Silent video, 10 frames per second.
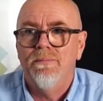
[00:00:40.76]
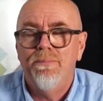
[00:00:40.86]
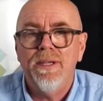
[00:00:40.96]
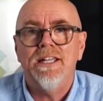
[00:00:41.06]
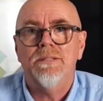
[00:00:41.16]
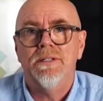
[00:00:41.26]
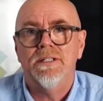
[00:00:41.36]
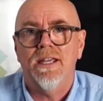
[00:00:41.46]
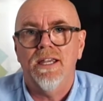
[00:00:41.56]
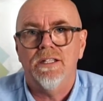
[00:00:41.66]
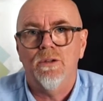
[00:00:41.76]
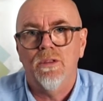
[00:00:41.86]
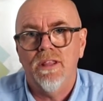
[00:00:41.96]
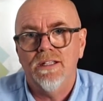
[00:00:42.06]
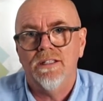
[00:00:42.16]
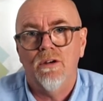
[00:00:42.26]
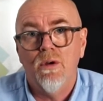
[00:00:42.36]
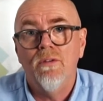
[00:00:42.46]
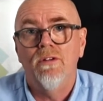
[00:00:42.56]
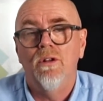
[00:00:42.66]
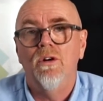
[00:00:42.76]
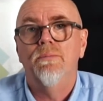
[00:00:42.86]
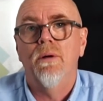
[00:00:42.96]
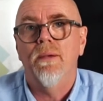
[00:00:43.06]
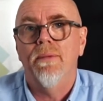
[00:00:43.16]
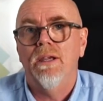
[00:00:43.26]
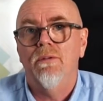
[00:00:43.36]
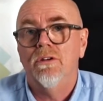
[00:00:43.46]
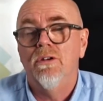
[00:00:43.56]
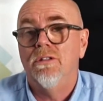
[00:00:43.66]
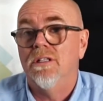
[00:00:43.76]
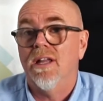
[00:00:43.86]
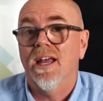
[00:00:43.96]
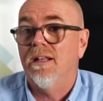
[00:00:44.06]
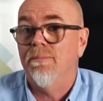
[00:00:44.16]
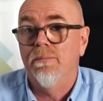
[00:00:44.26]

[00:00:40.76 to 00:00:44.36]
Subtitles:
biggest mistakes or things that are overlooked by many recruiters and,